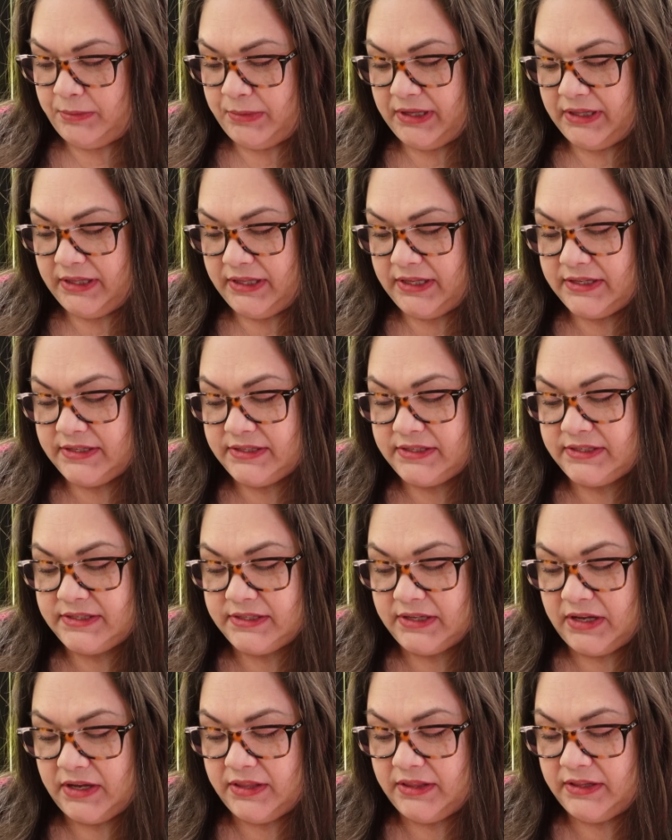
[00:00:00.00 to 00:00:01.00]
on my
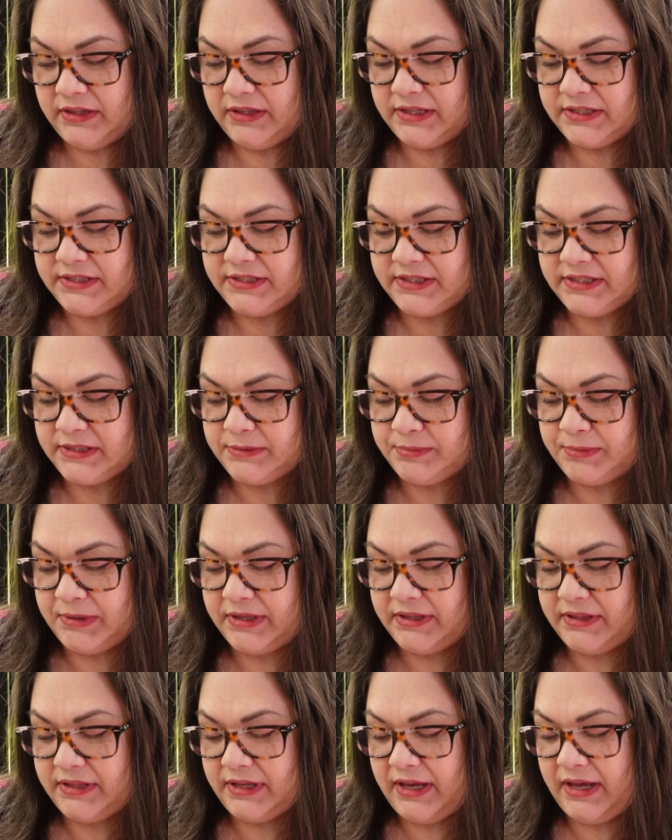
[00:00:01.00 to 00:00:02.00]
list on the list this
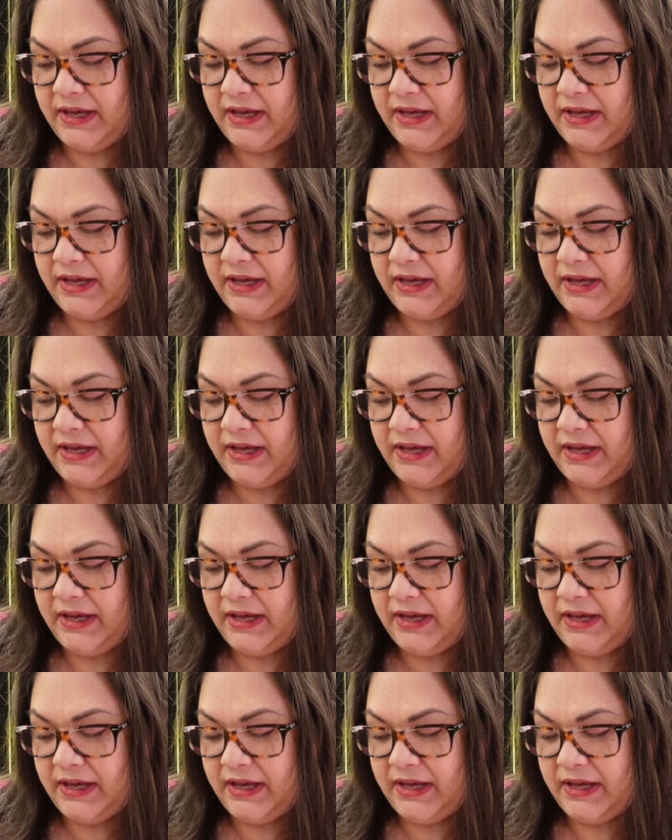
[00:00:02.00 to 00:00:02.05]
month,